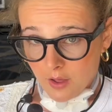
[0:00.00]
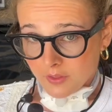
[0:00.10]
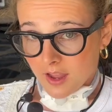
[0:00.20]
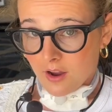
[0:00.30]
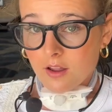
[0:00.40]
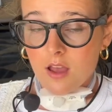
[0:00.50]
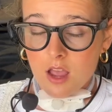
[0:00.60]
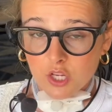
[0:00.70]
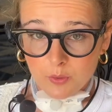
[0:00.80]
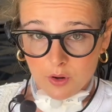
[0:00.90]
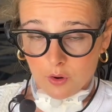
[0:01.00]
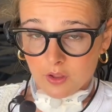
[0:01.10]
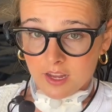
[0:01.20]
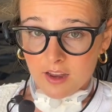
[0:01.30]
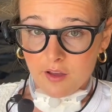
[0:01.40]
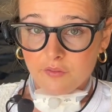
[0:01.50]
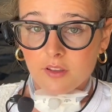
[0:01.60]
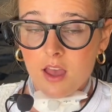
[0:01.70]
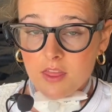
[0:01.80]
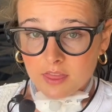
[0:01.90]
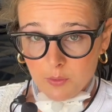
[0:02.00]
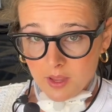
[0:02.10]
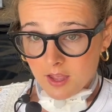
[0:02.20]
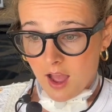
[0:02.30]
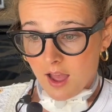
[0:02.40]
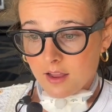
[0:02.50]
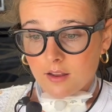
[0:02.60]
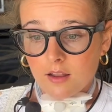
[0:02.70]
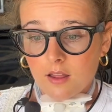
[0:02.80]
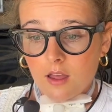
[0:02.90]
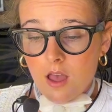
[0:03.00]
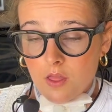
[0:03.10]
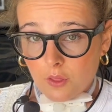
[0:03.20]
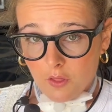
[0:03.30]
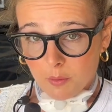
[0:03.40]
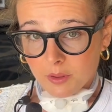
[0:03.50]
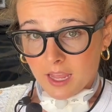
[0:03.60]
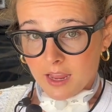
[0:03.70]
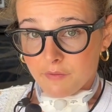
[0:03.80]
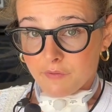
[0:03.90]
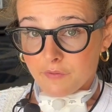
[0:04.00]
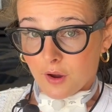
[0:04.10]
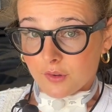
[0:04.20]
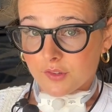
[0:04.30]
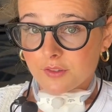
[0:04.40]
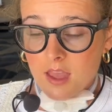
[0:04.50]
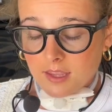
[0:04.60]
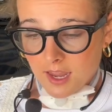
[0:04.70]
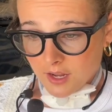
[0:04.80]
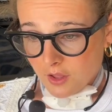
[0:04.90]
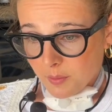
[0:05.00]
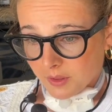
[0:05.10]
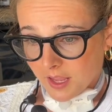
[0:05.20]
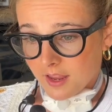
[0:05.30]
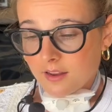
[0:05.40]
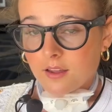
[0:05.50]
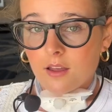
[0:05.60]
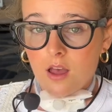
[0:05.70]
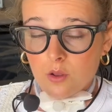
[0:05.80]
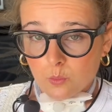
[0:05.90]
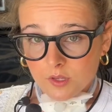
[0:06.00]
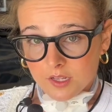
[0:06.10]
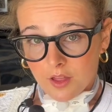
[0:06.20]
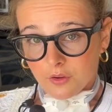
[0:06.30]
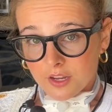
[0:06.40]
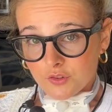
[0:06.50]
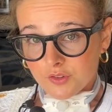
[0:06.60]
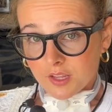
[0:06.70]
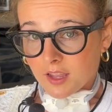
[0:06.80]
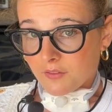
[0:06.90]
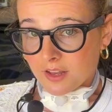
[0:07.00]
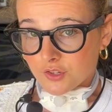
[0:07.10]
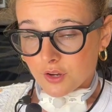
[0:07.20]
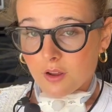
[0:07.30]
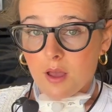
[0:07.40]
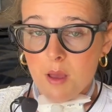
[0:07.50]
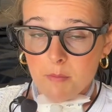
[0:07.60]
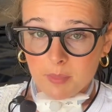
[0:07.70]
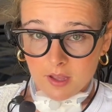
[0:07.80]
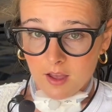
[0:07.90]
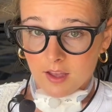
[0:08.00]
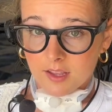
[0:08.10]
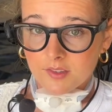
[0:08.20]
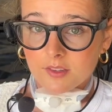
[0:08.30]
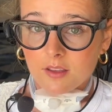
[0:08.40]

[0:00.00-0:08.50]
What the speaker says: there because we were early enough. Then we got on the plane first. Getting on the plane was another interesting adventure because